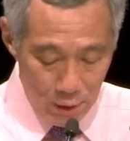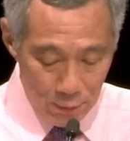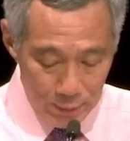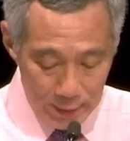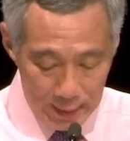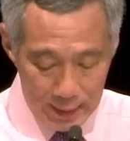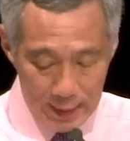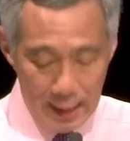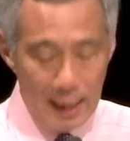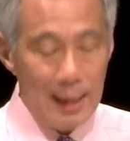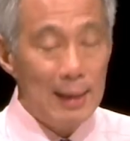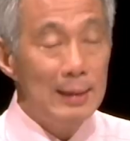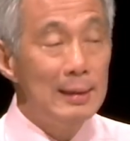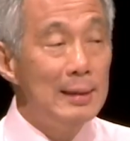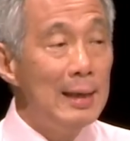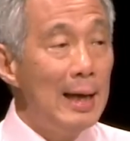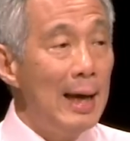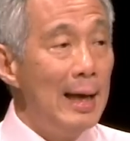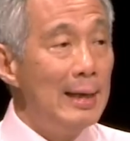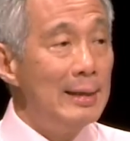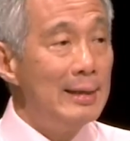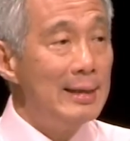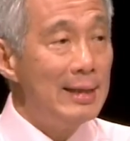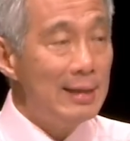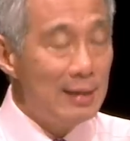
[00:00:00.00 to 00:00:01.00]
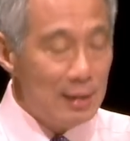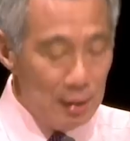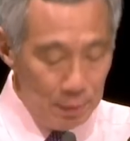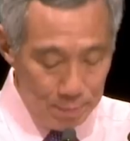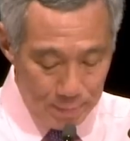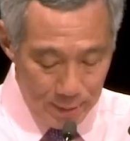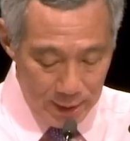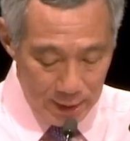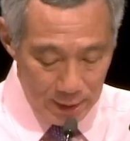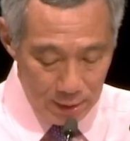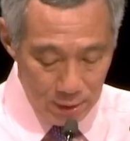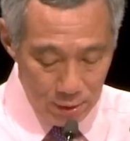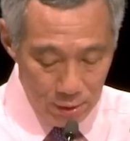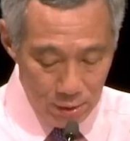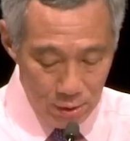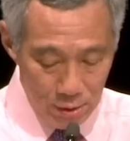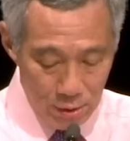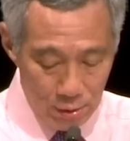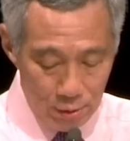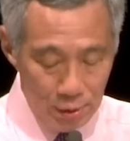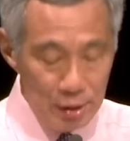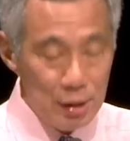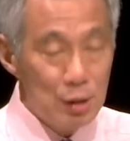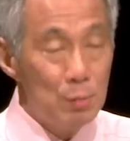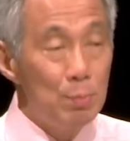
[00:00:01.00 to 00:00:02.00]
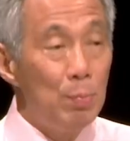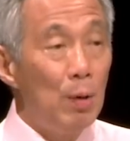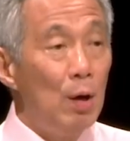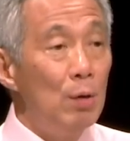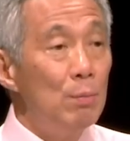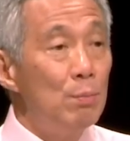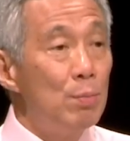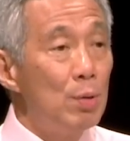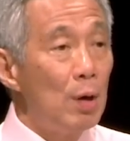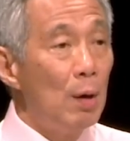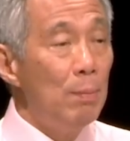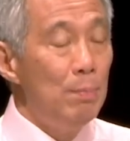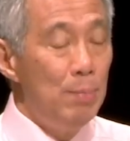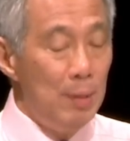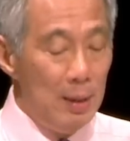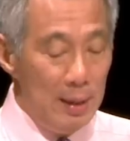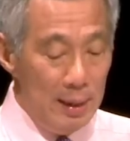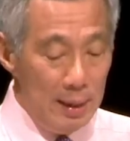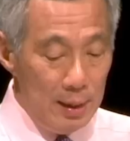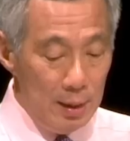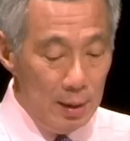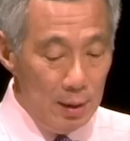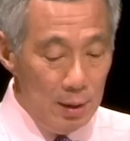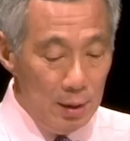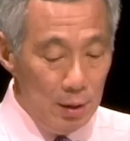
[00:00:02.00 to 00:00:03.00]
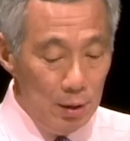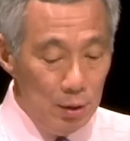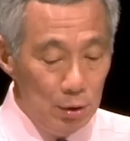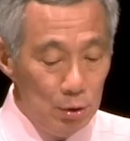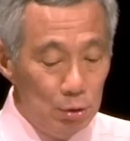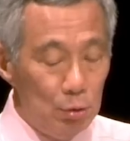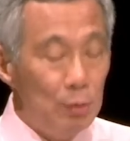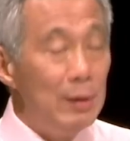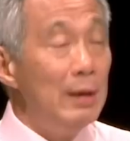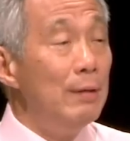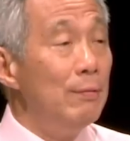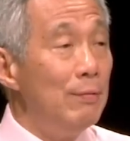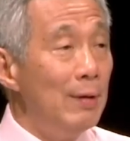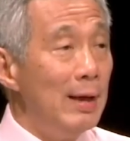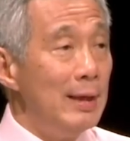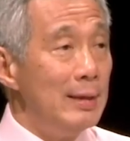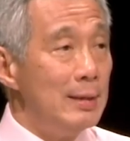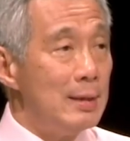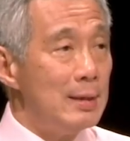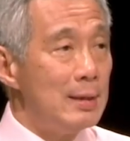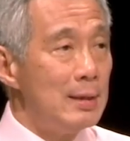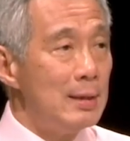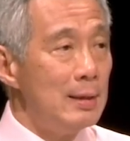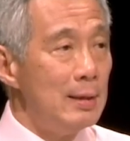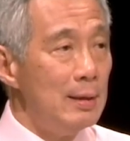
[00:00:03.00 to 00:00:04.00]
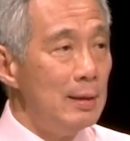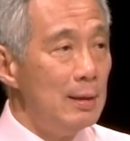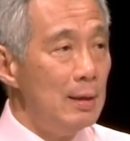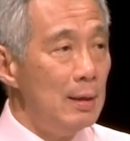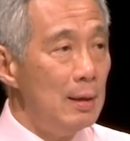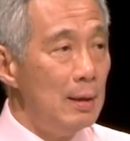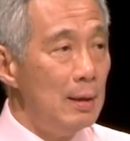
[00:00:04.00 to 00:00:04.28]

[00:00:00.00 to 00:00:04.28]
We can't anticipate or respond properly to events.